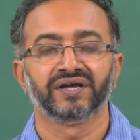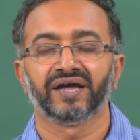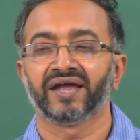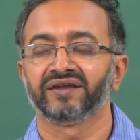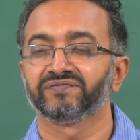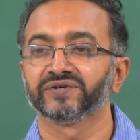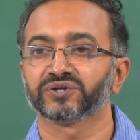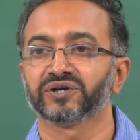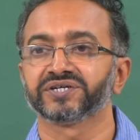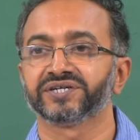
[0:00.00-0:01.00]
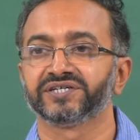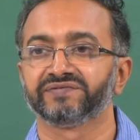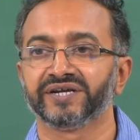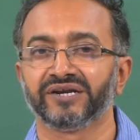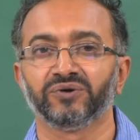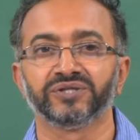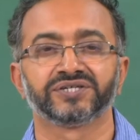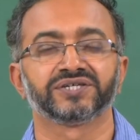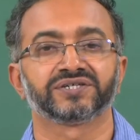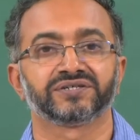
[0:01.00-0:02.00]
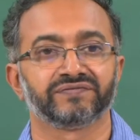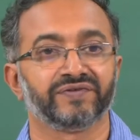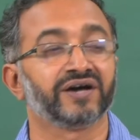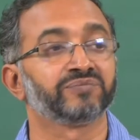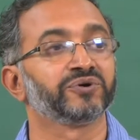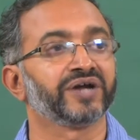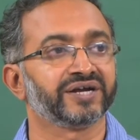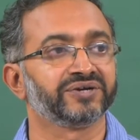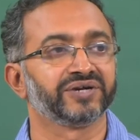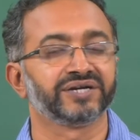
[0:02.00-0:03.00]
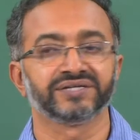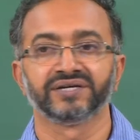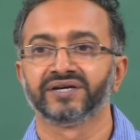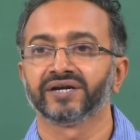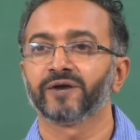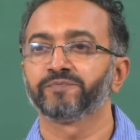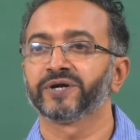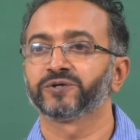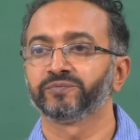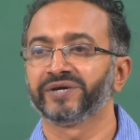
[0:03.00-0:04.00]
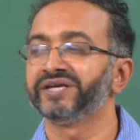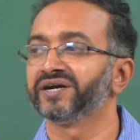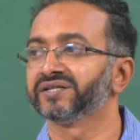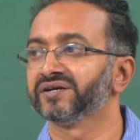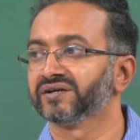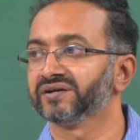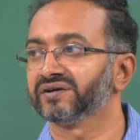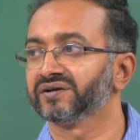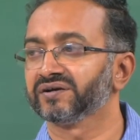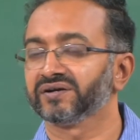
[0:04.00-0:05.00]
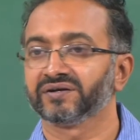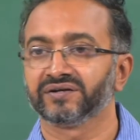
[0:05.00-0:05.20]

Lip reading: and if viscosity is very low, this is far more accurate compared to many other